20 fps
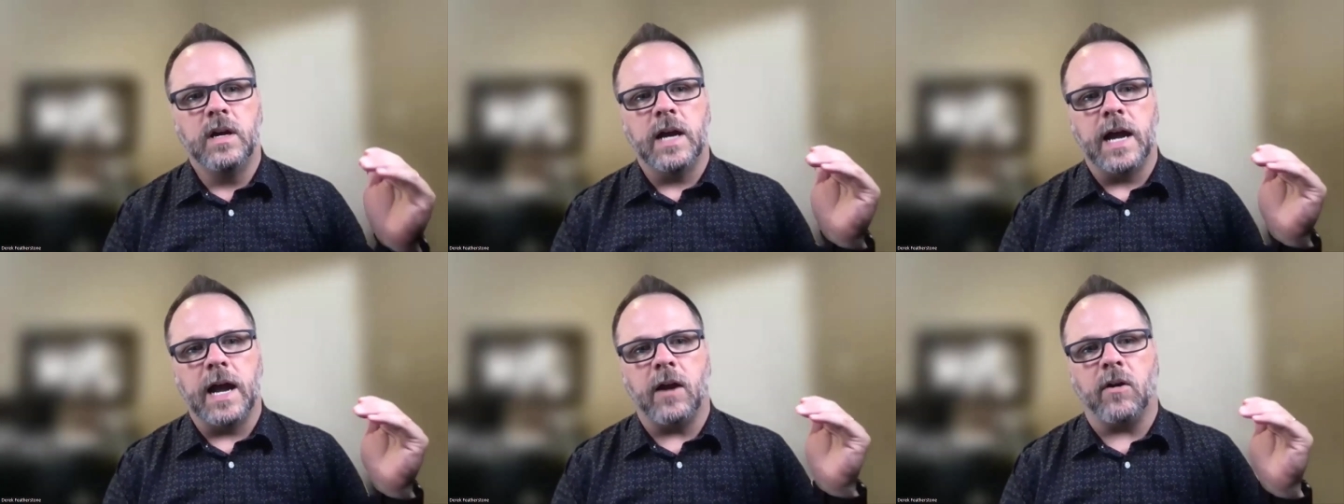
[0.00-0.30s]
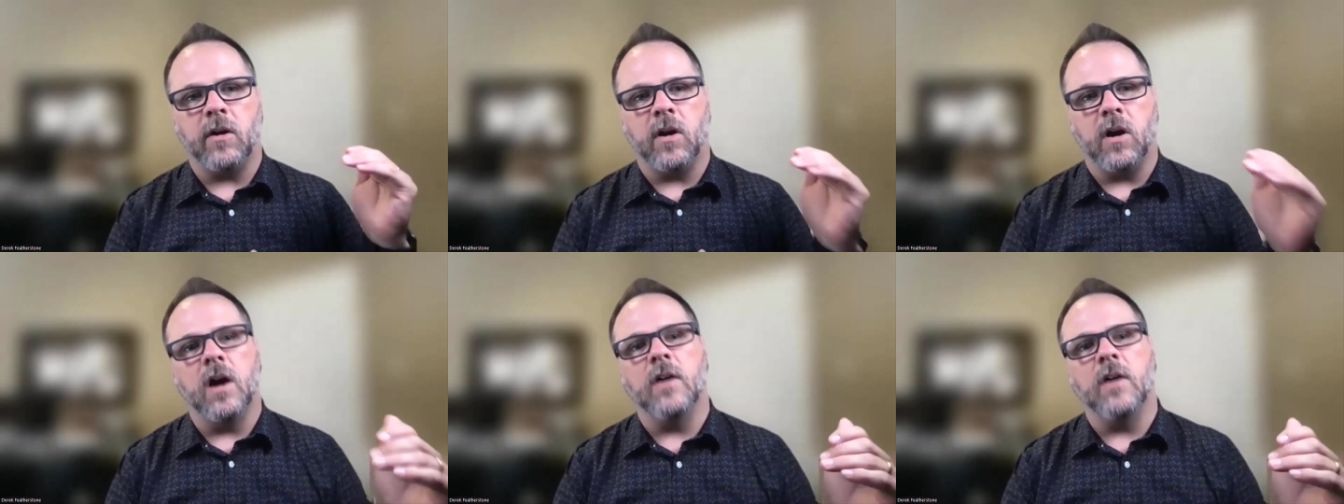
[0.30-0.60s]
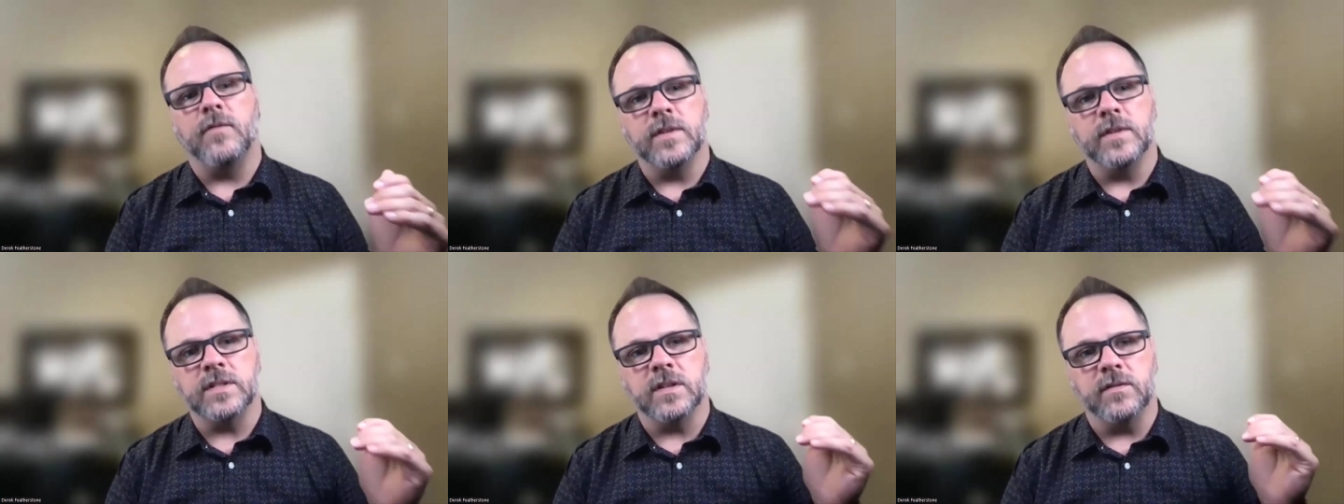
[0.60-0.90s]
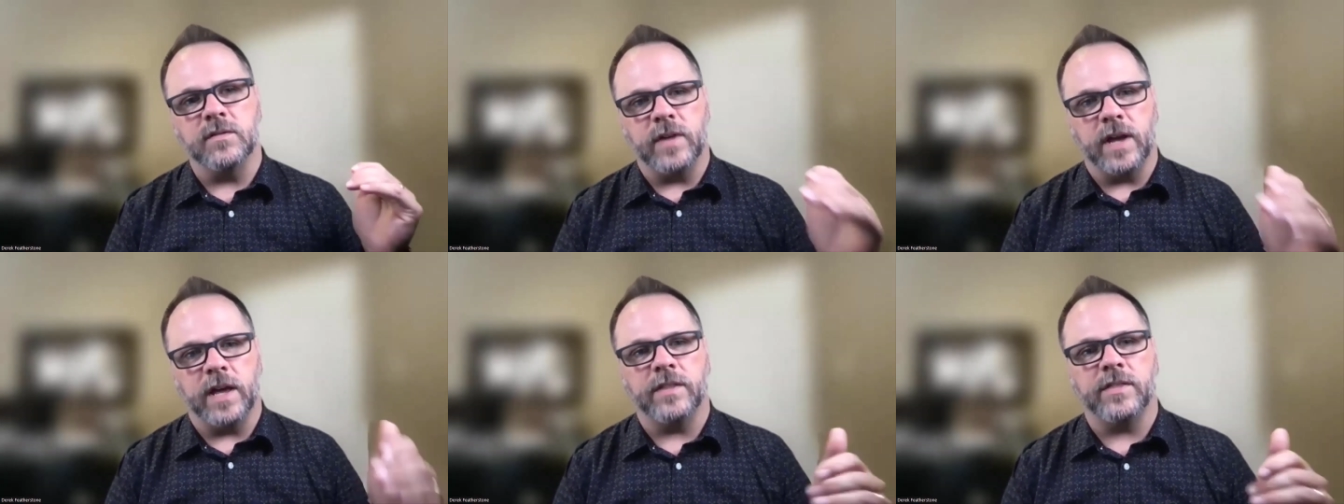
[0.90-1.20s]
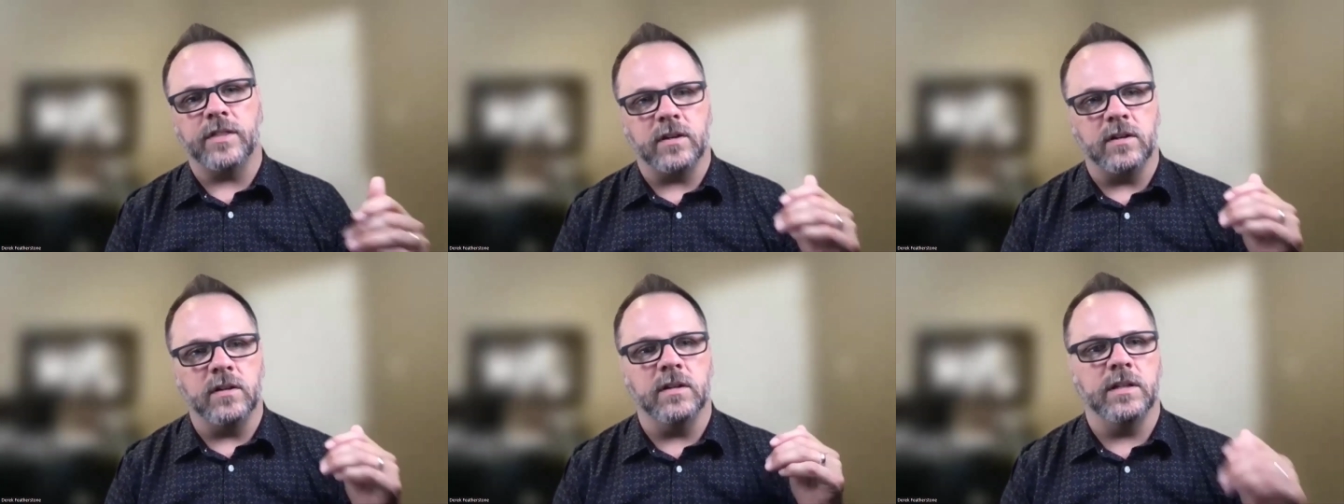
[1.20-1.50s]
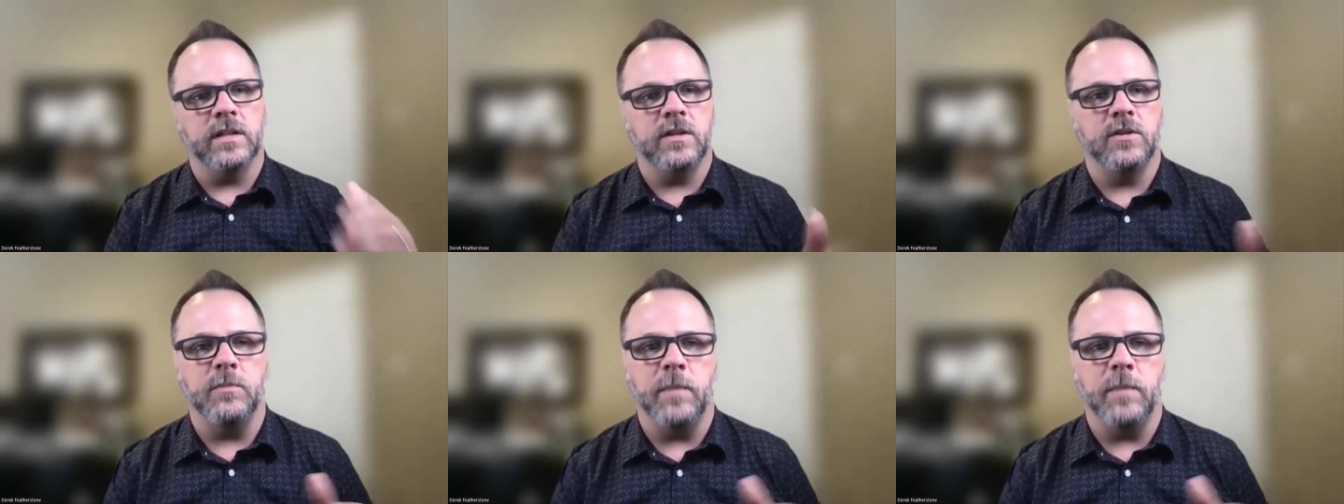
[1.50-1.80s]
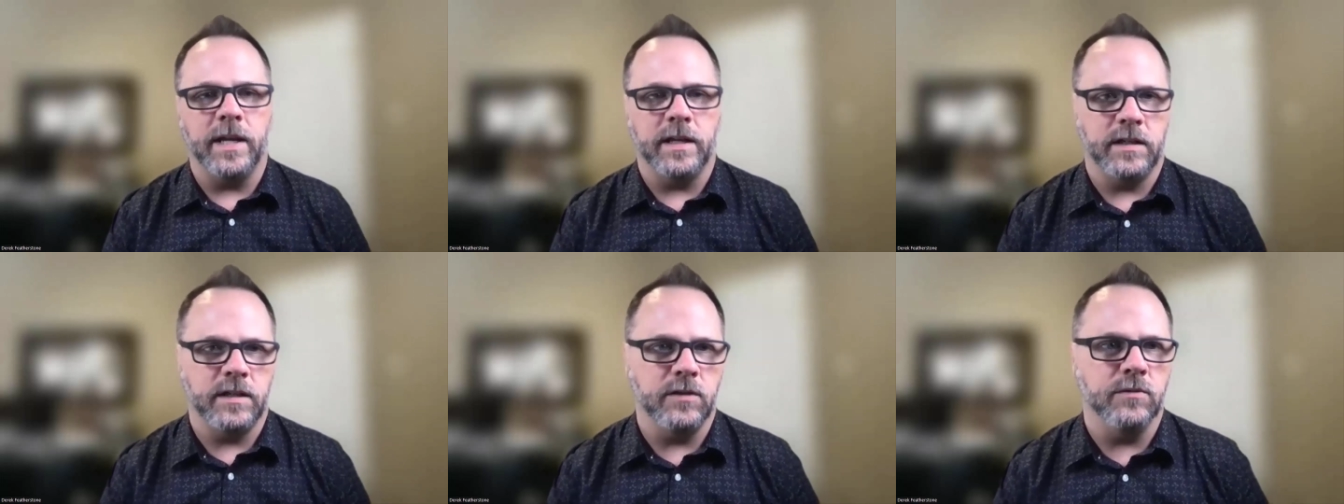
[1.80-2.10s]
our Office of Ethical and
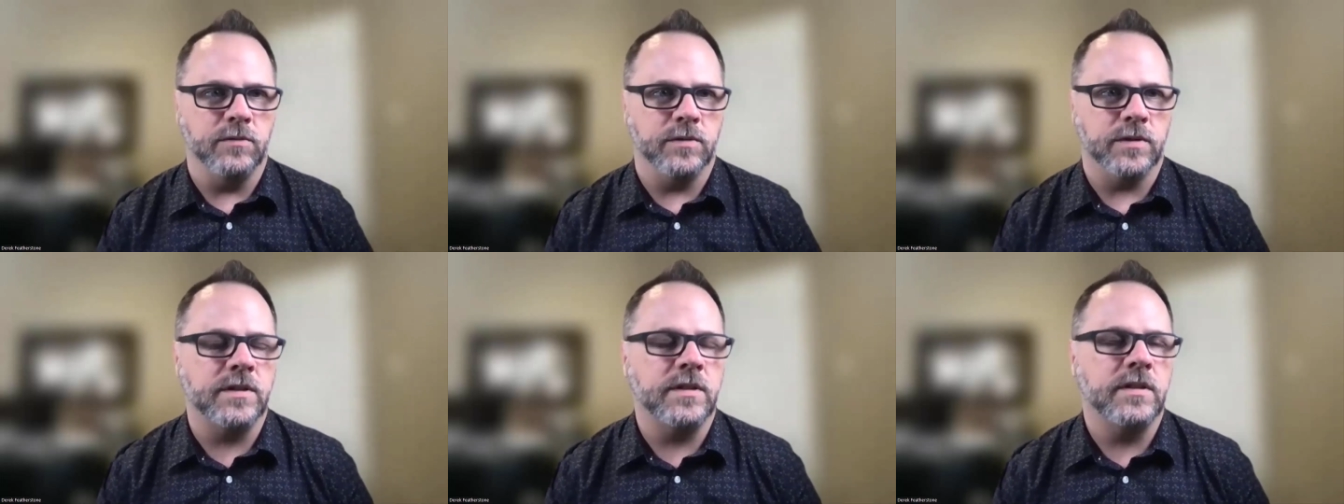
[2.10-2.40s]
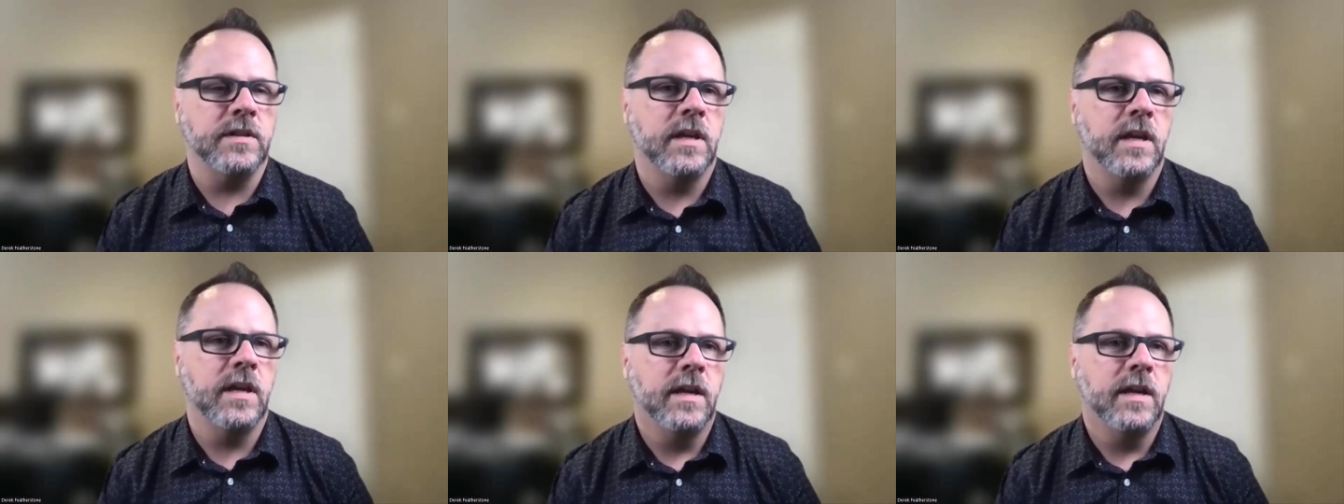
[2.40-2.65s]
Humane Use.